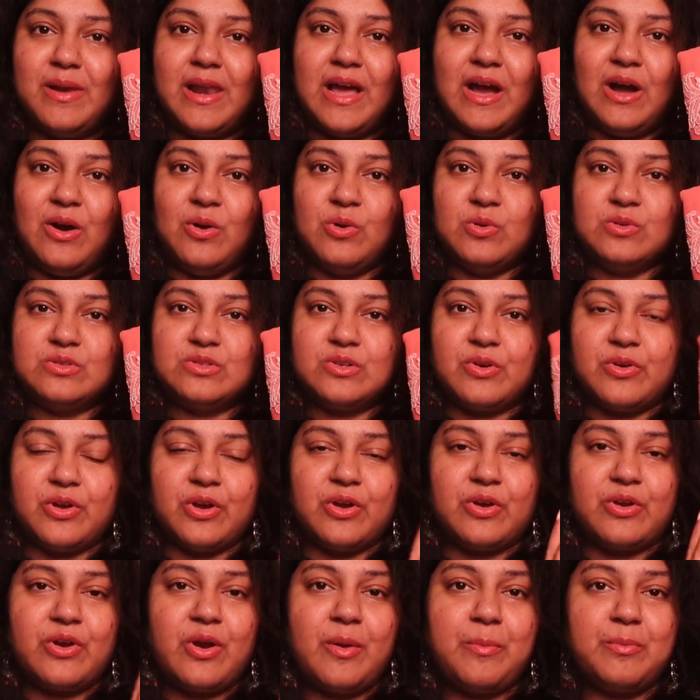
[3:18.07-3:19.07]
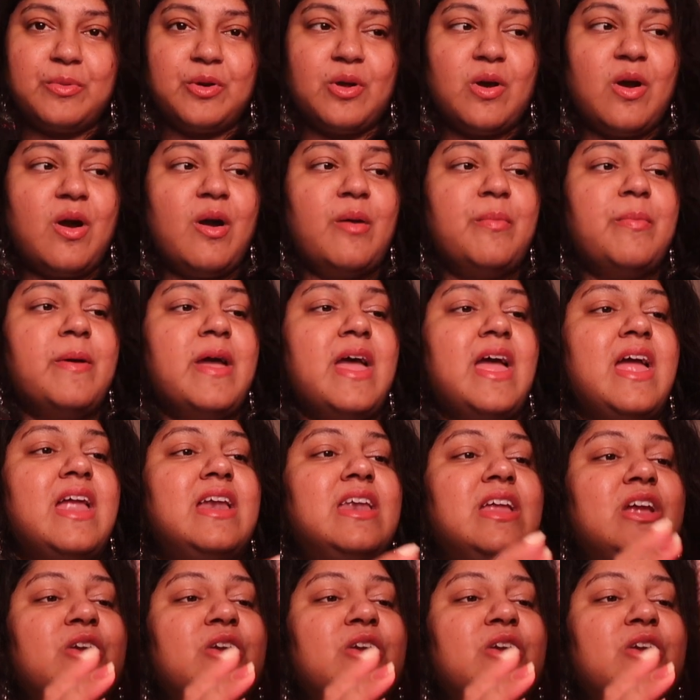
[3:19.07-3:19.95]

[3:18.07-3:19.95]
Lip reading: blouse or a crop top, and